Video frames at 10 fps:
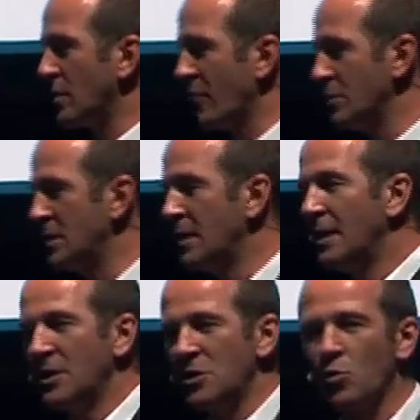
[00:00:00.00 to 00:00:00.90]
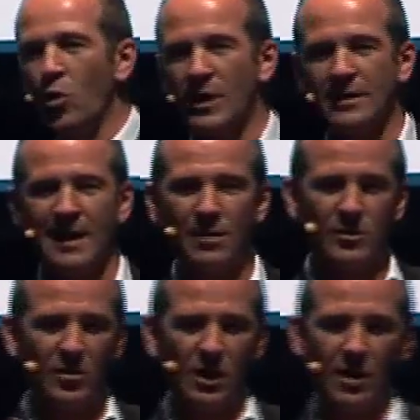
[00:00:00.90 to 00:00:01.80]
government, you walk in there with your